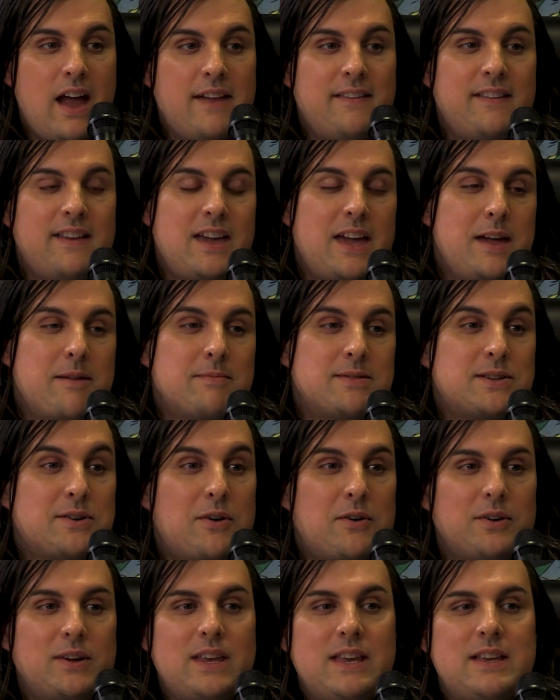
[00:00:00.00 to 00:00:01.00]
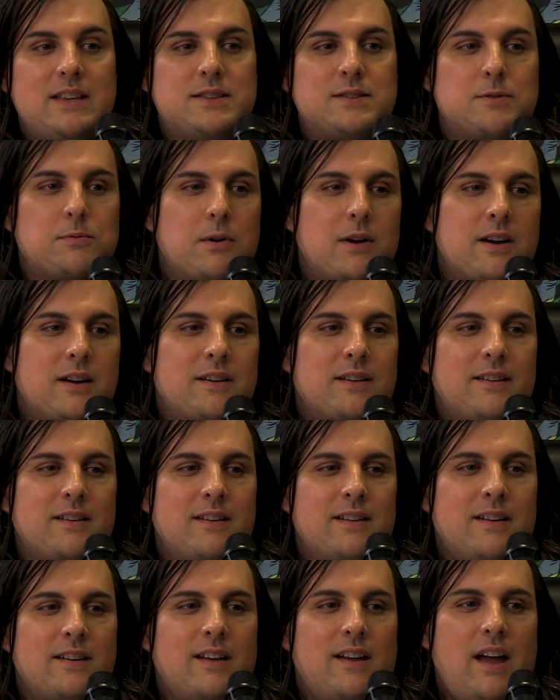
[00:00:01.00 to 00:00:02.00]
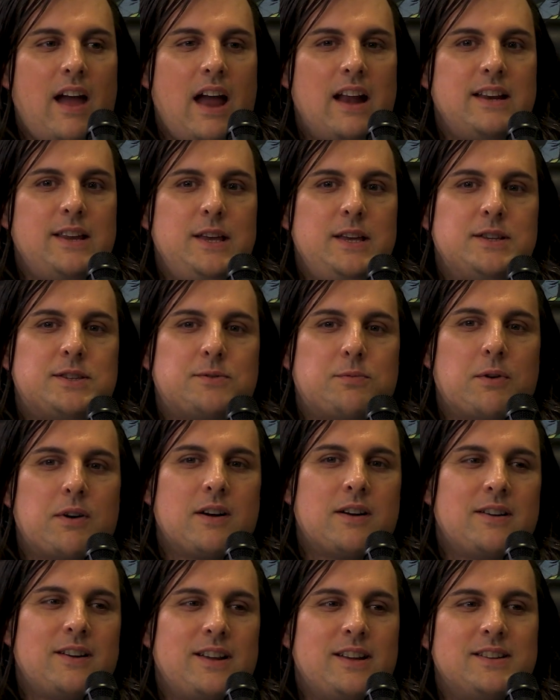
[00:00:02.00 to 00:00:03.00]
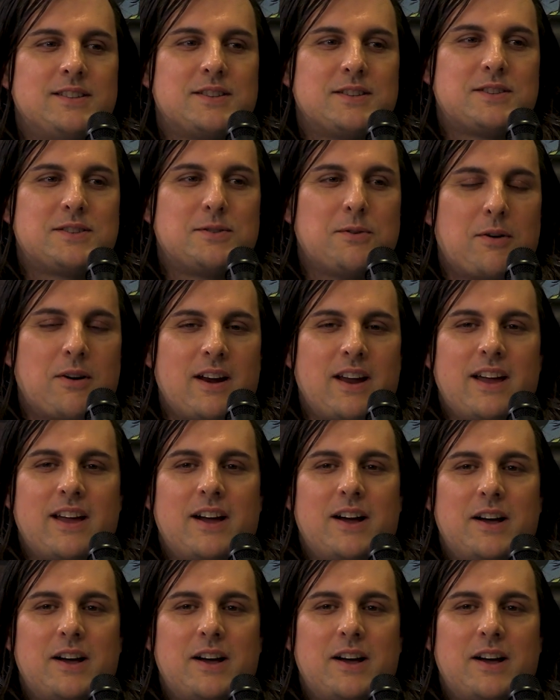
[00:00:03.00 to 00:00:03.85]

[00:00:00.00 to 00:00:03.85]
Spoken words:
And the game is called Eastward. Mm-hmm. And Eastward is a story